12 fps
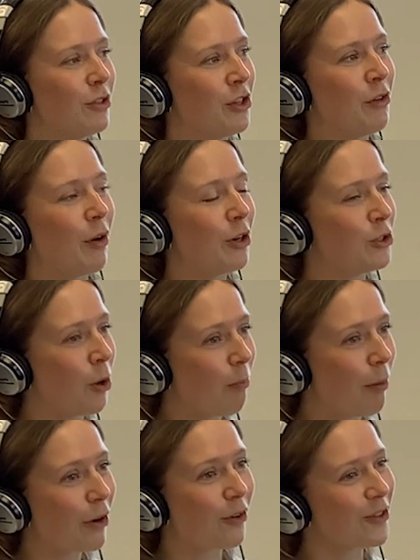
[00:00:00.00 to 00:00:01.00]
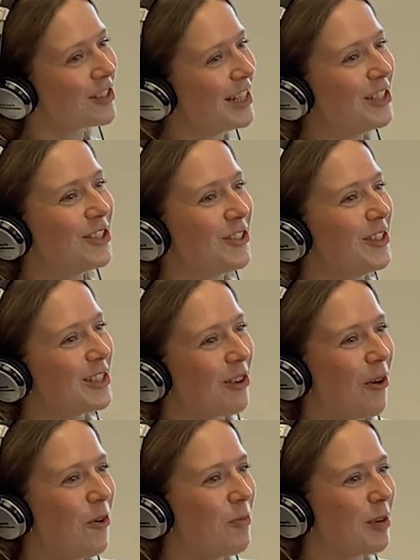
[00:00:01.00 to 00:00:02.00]
just in your own job, but across the industry as
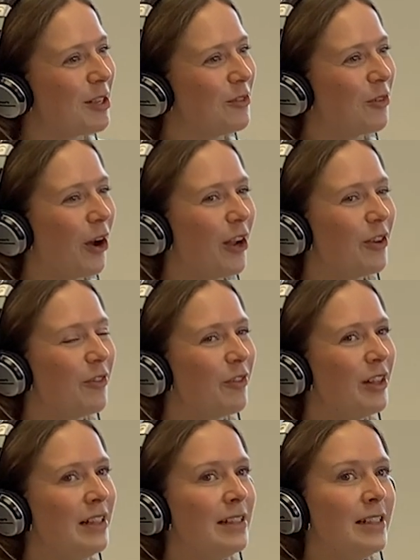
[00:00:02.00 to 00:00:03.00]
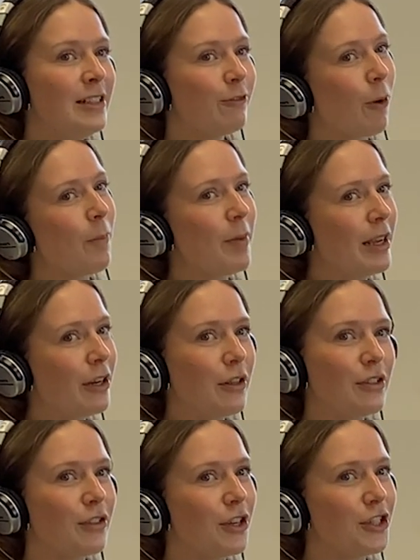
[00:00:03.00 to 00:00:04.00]
a whole, because you kind of, from being at
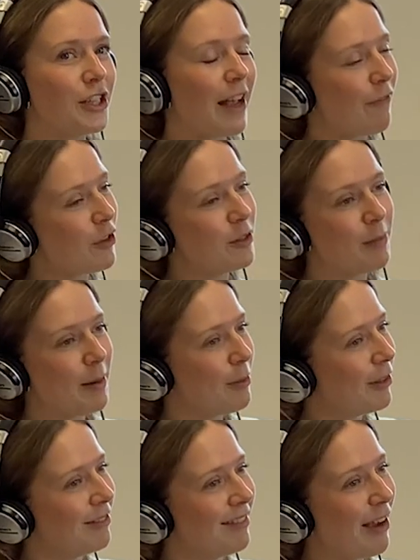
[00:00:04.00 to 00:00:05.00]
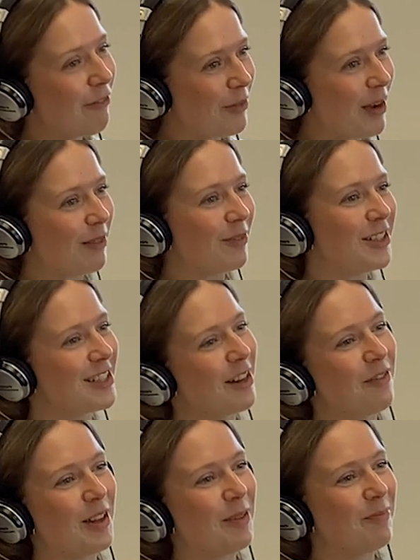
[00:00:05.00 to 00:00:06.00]
News Associates, have those people everywhere, which is
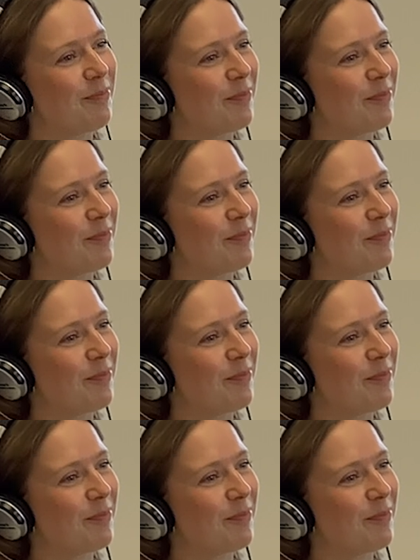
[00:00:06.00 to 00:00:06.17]
lovely.